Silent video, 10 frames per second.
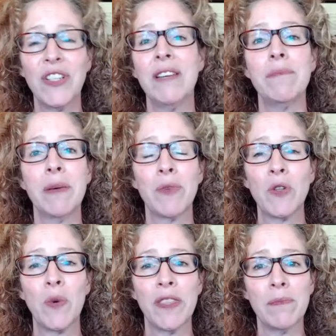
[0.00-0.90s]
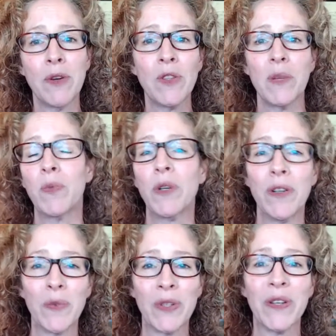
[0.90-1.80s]
team members what the most
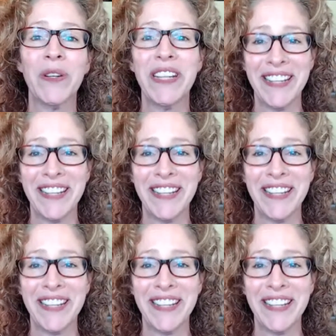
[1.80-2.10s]
important result